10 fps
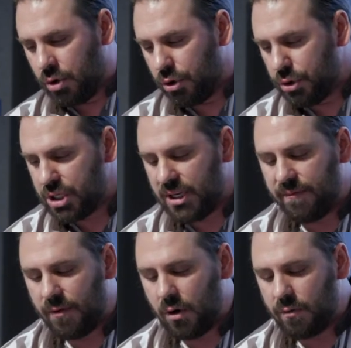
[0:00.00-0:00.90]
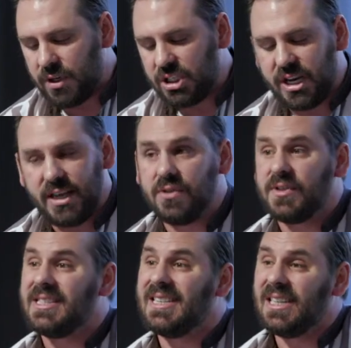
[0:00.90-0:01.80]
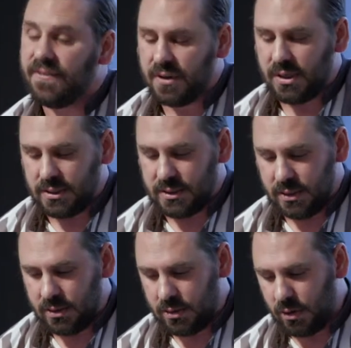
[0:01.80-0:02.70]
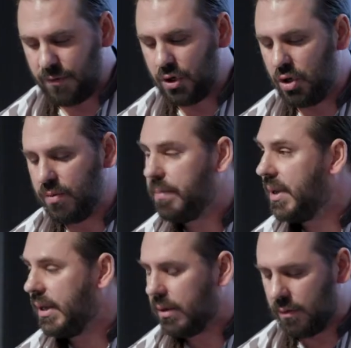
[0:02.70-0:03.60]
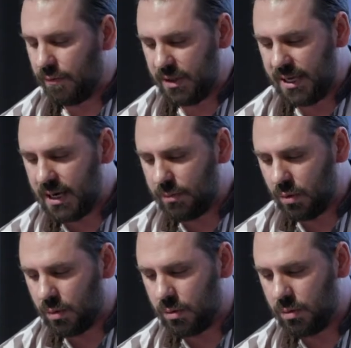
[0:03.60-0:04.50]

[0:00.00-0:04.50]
crucially involved a change of significance of the human being for the animal,